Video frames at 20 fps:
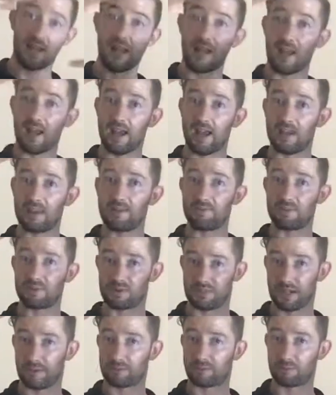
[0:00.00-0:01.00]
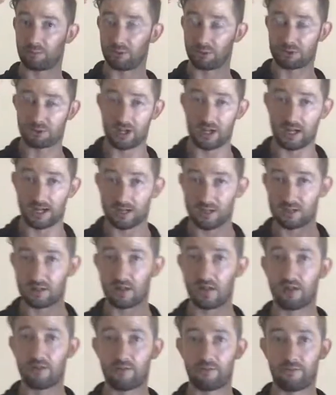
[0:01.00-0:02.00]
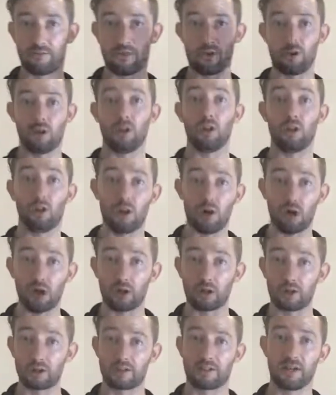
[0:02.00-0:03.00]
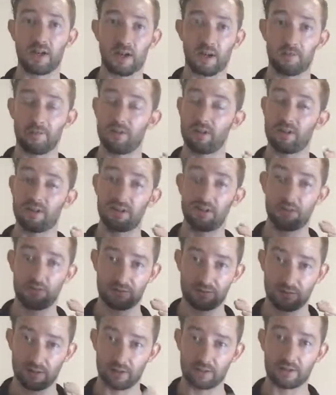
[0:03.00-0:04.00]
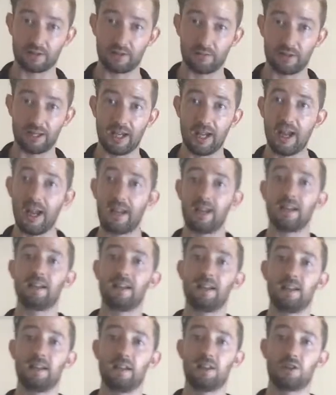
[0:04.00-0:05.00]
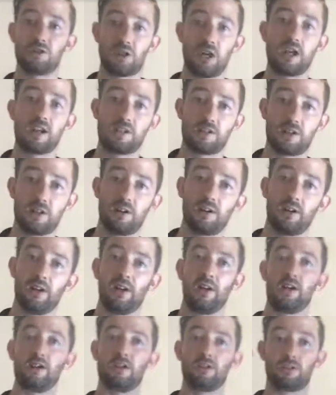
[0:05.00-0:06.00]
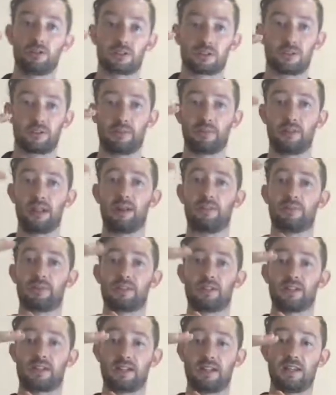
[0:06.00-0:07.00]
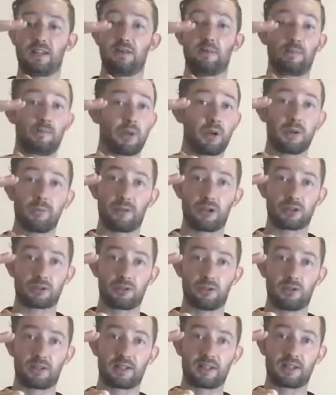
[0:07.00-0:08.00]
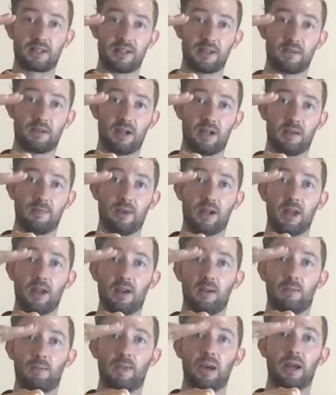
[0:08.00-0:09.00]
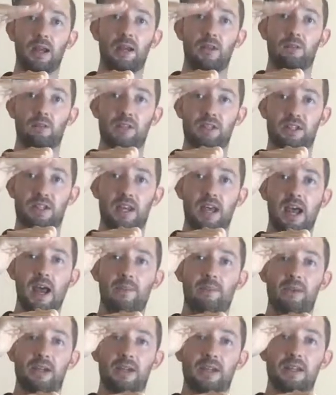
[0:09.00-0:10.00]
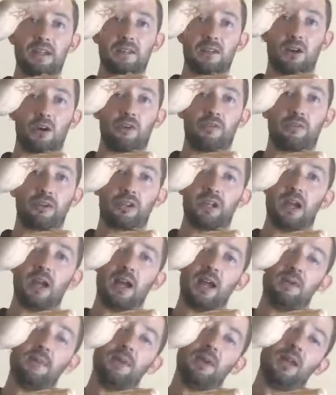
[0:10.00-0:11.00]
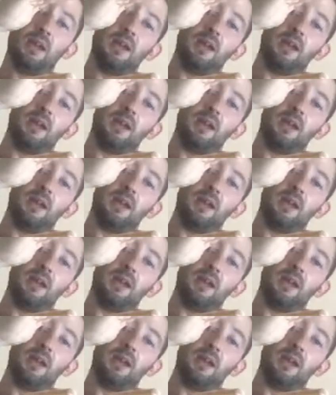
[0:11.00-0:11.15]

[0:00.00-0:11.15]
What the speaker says: any perceptible change for a long time. There is not going to be any change here. You're just going to be able to see them pretty much going at the same time. But what's going to happen is over time,